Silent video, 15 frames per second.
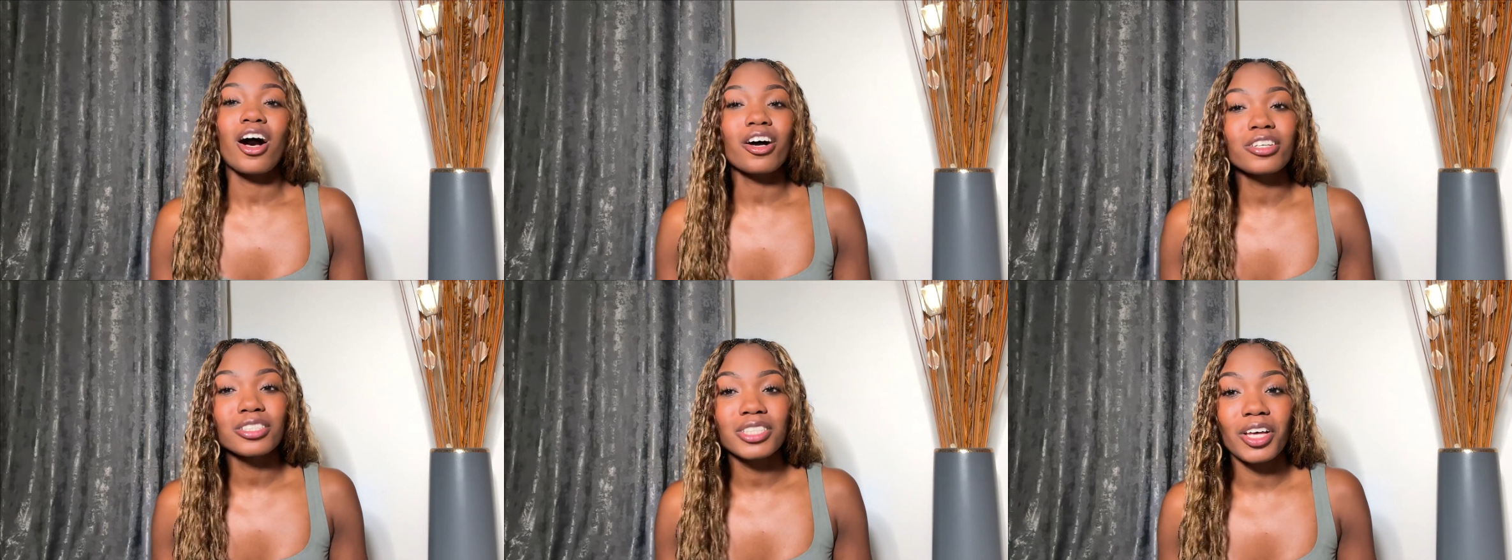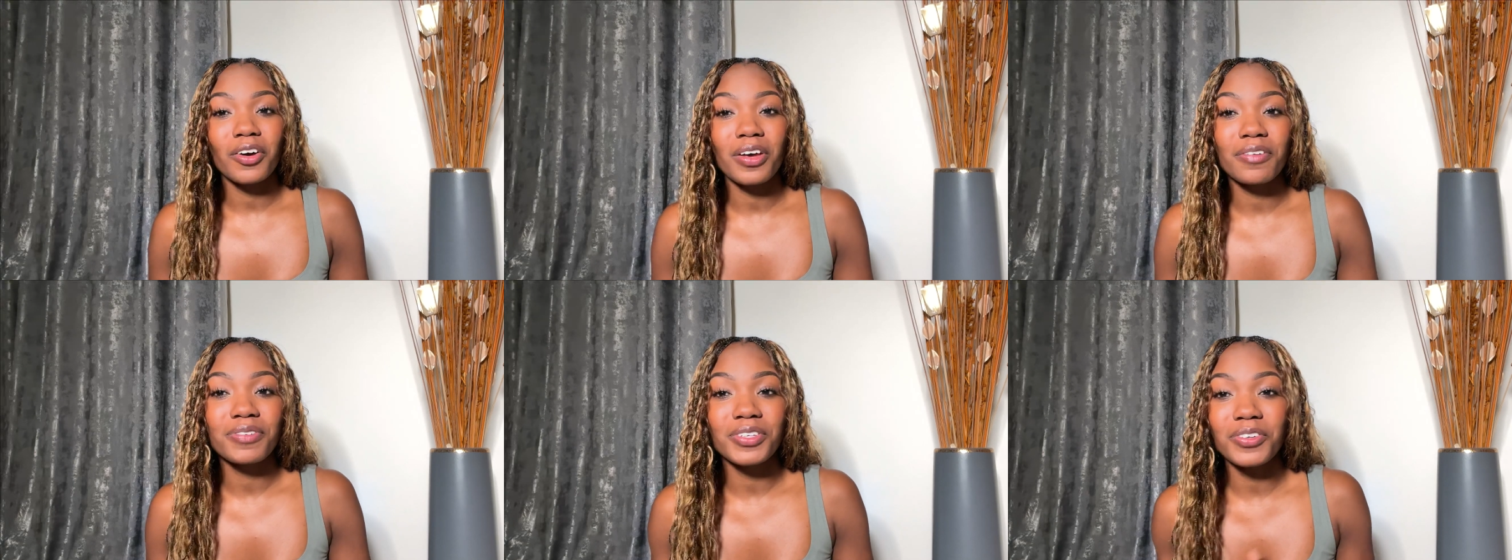Also,
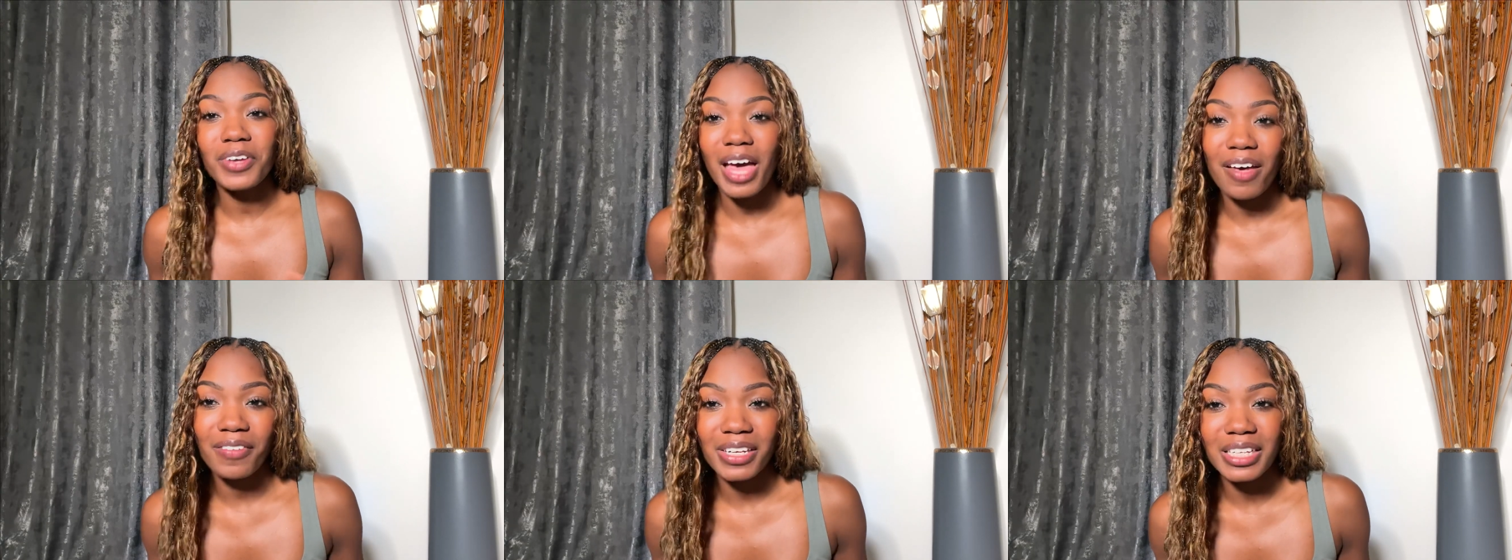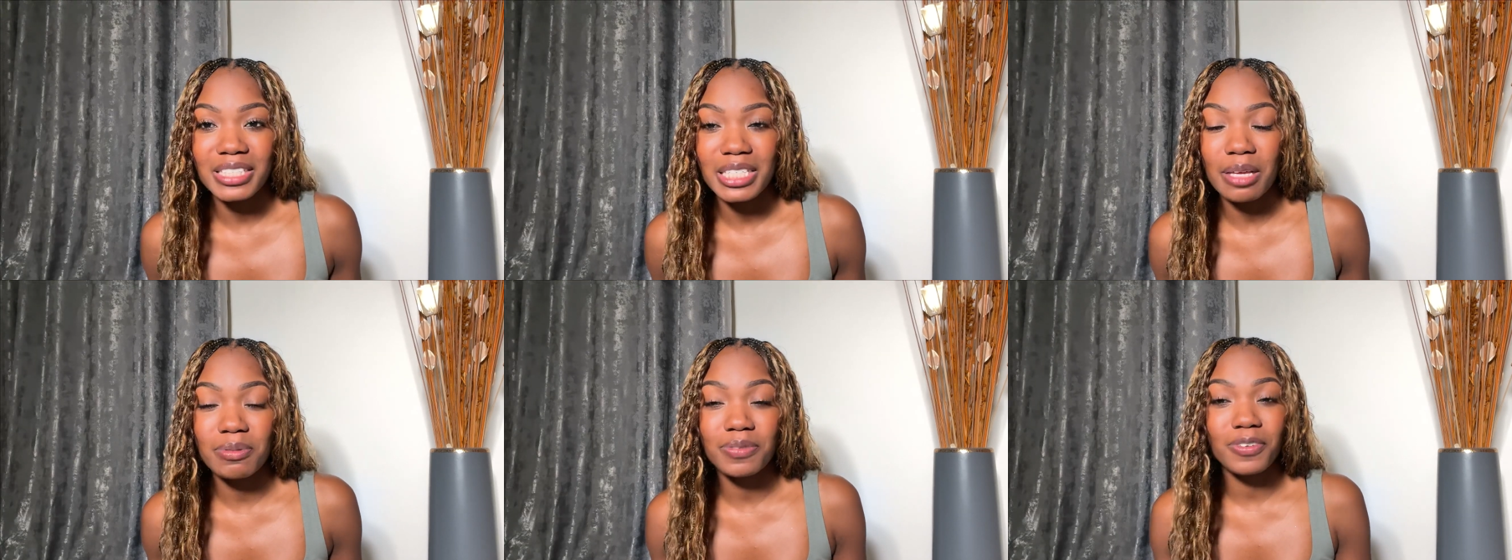if you have any
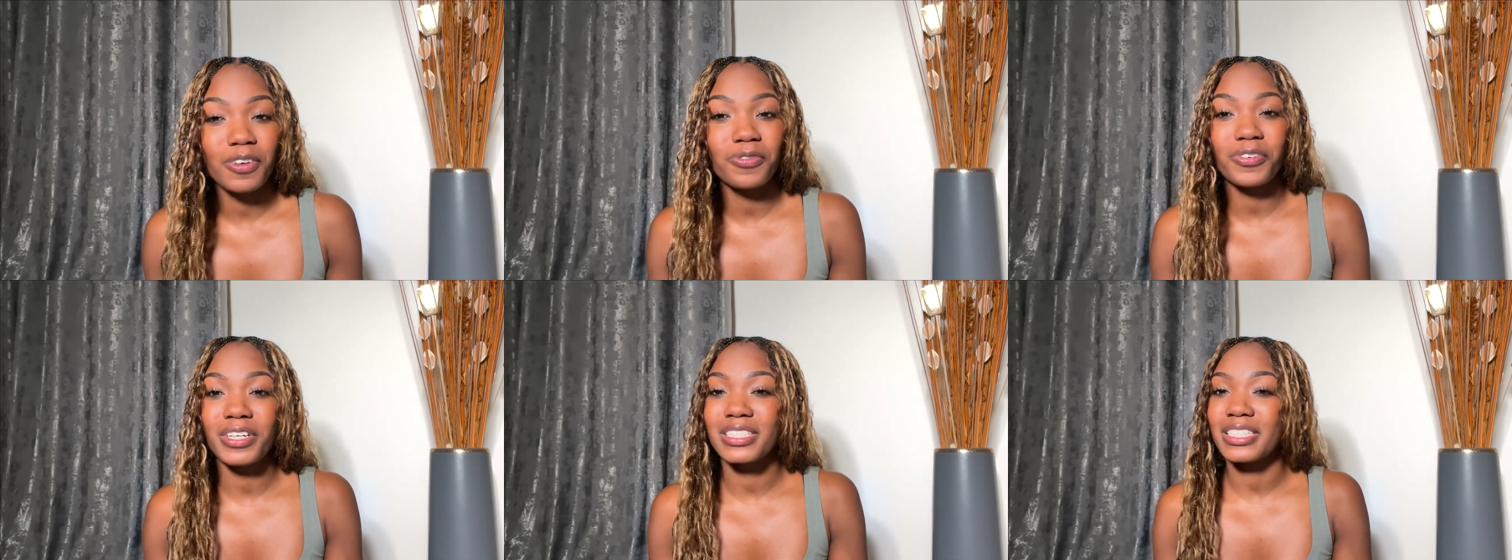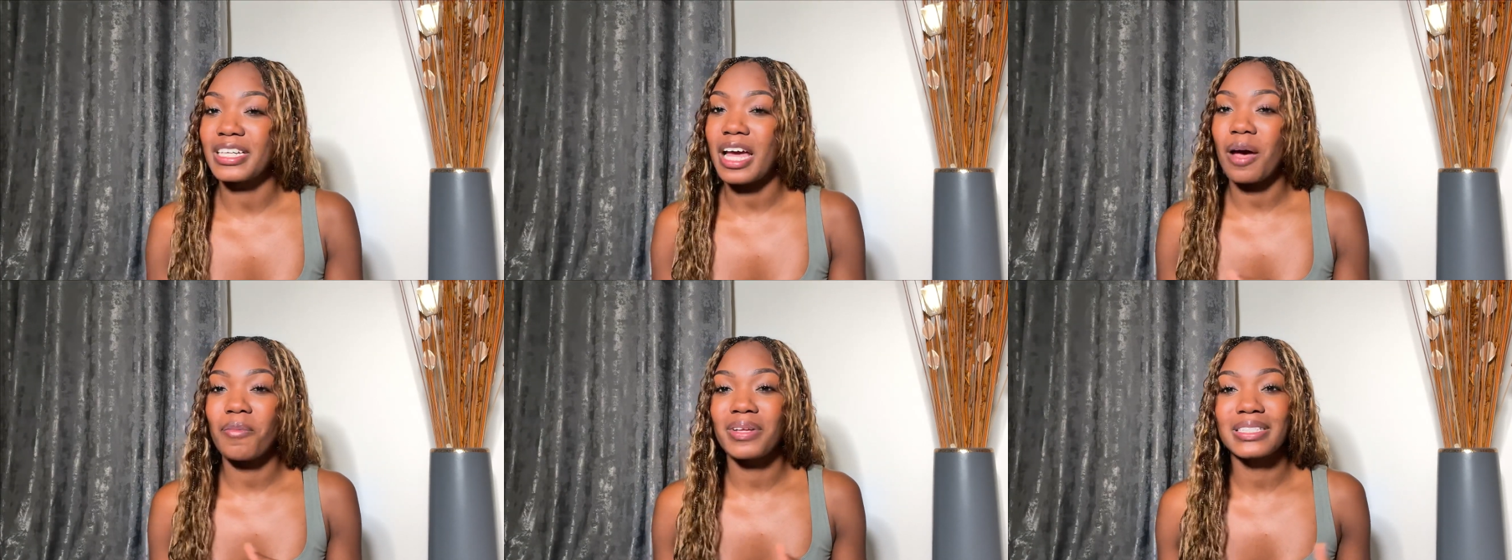tips, feel free to
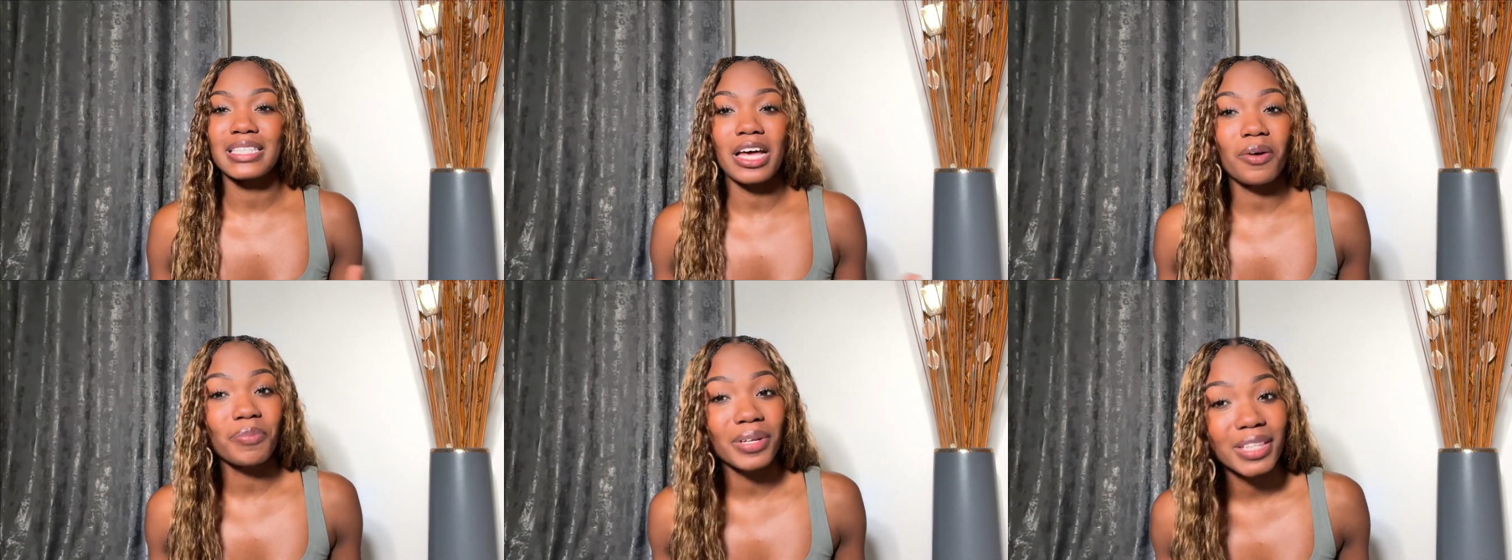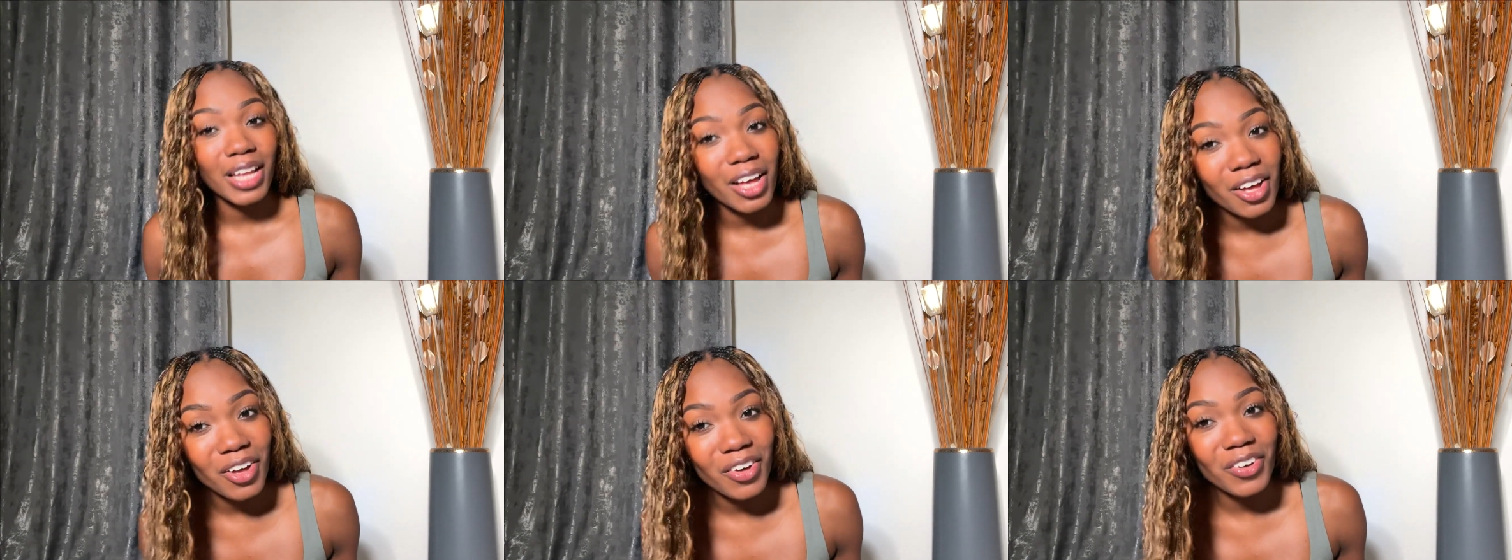comment down
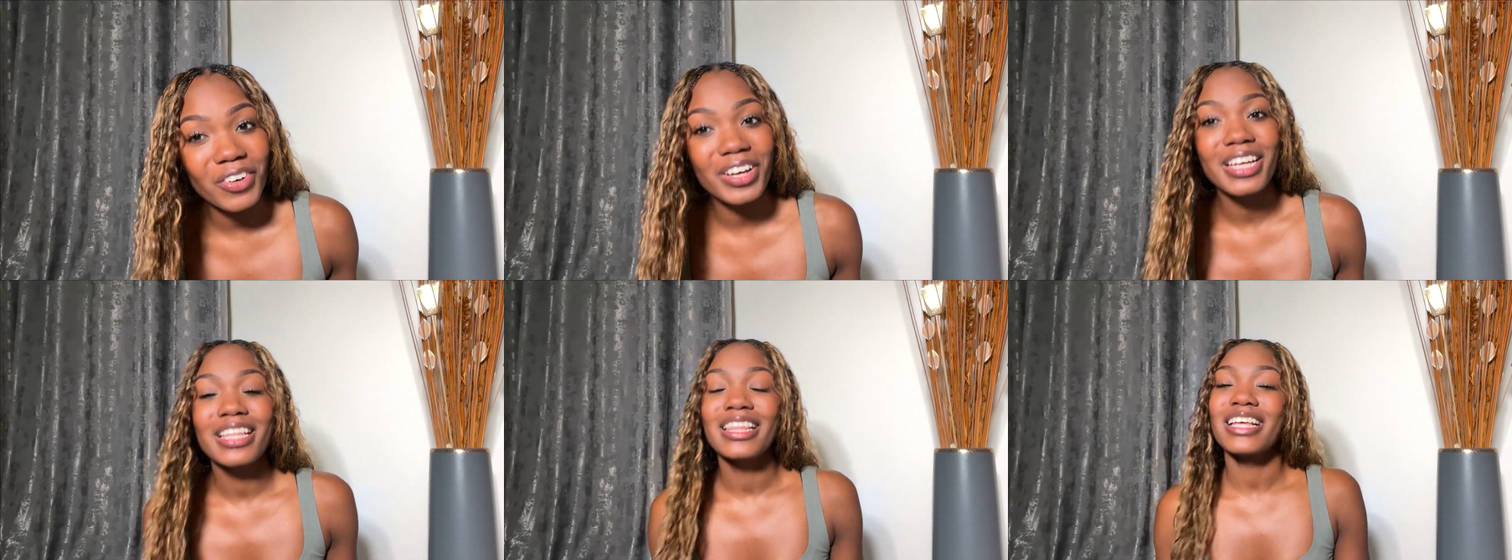below.